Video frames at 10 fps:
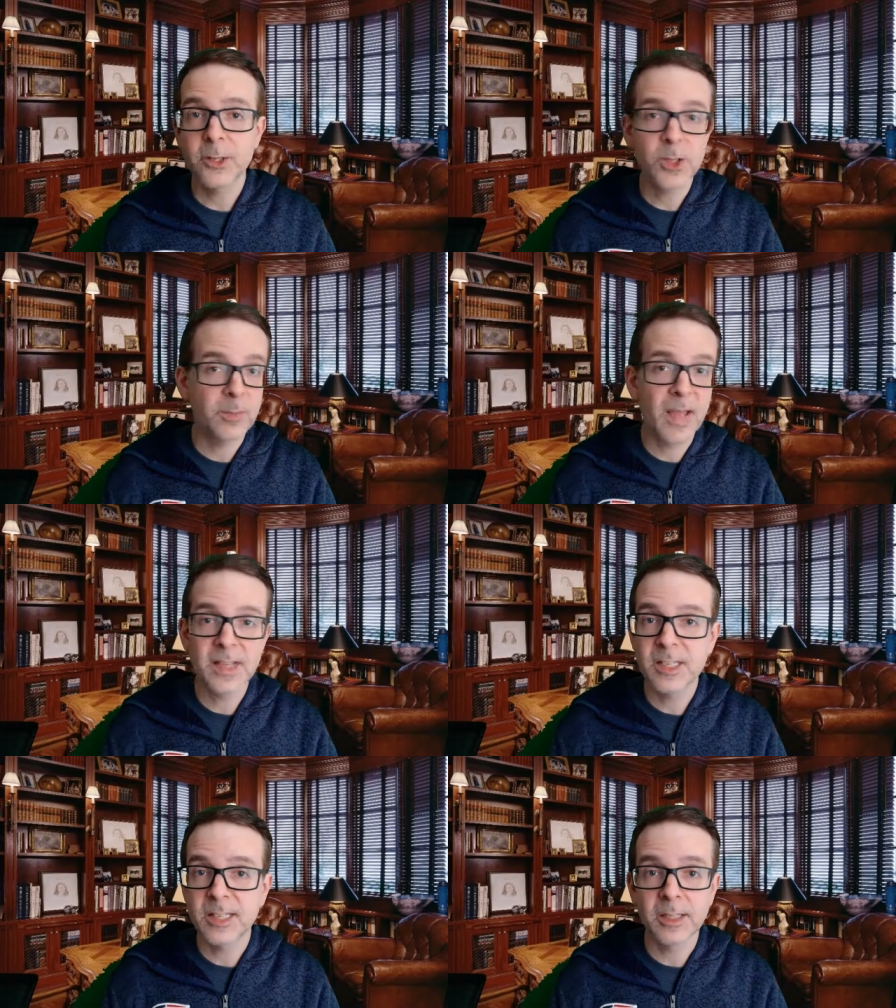There may
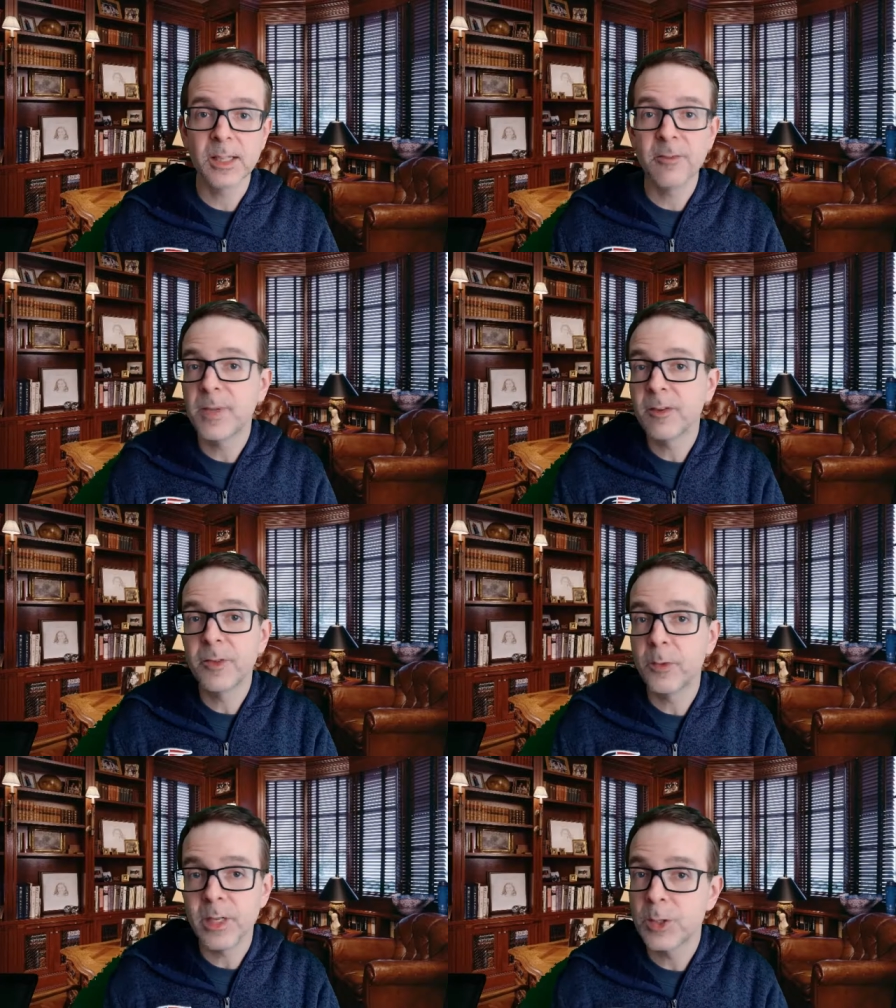still have been a
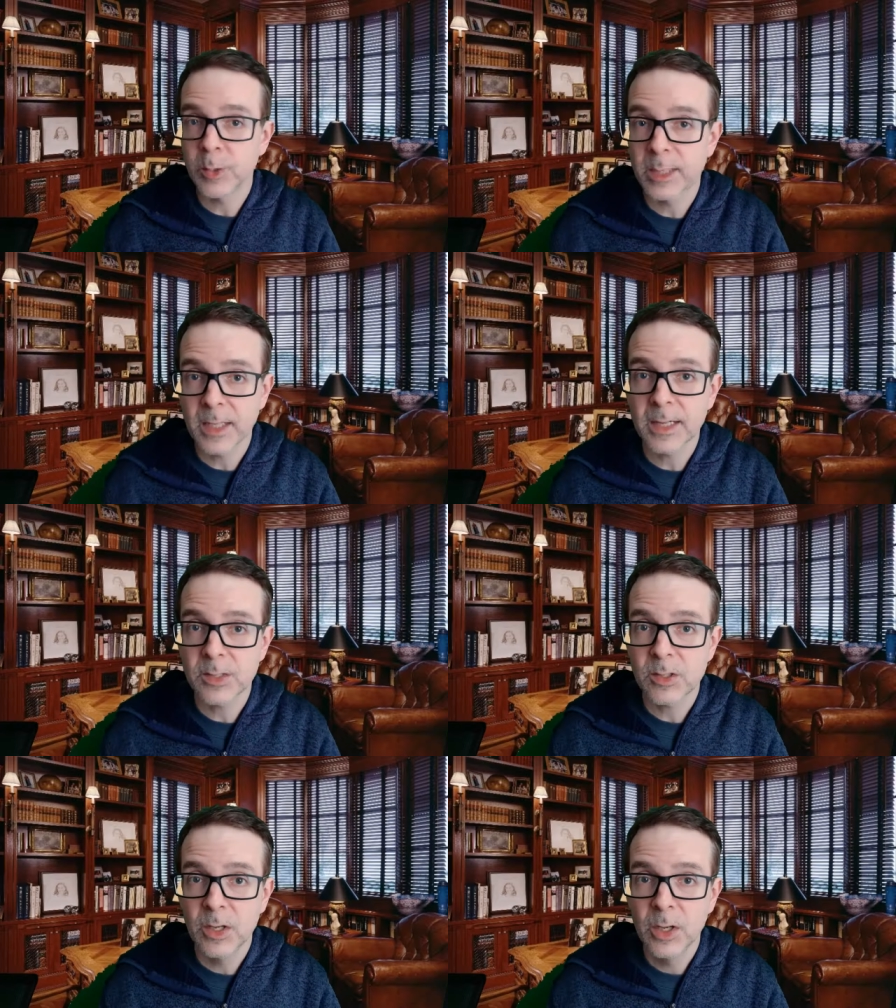few
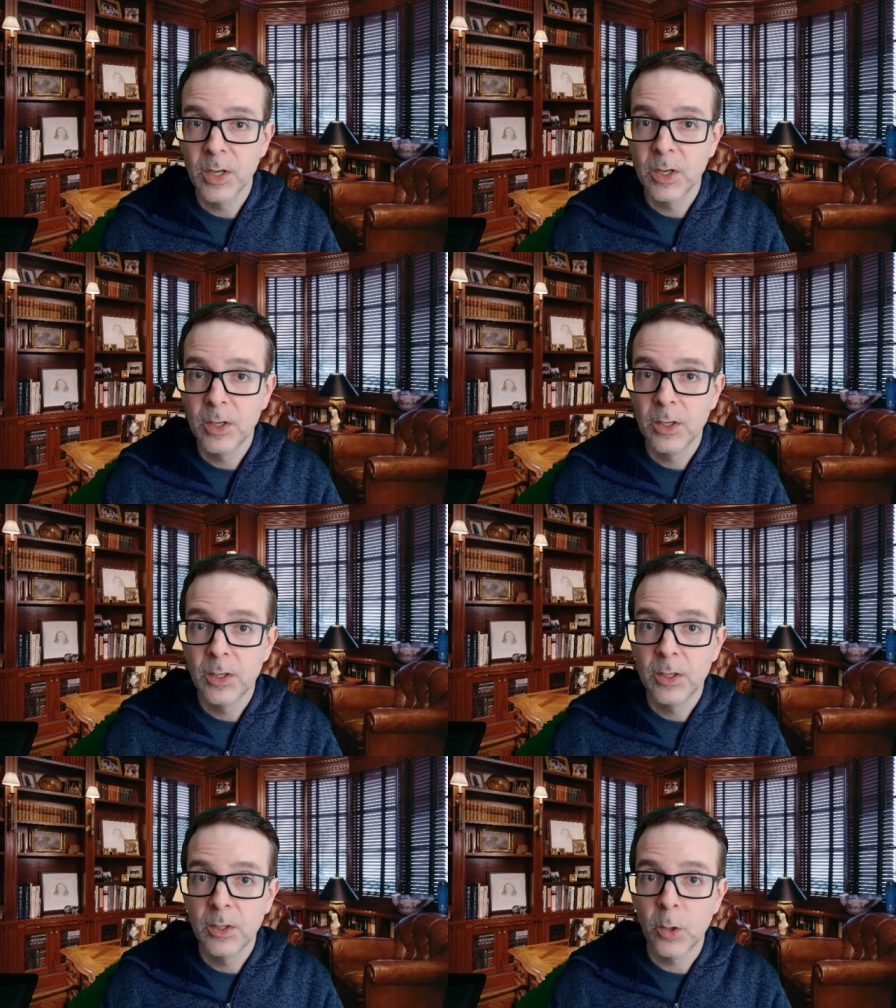Israelites
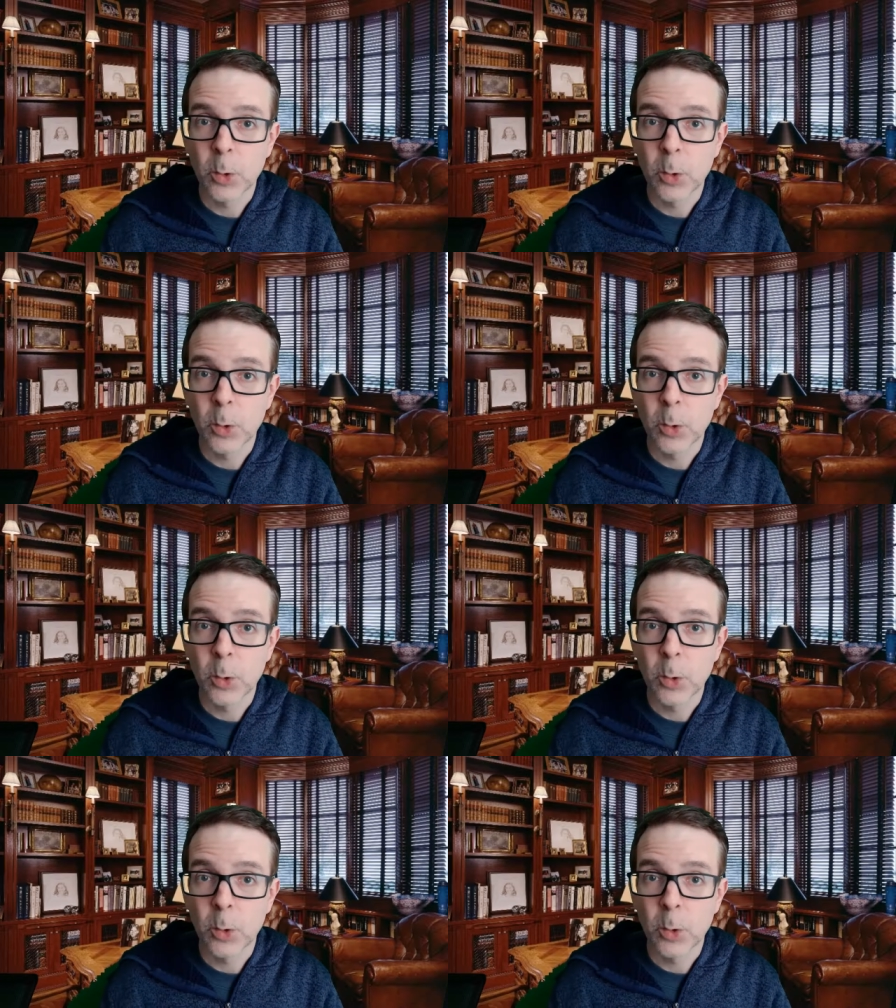who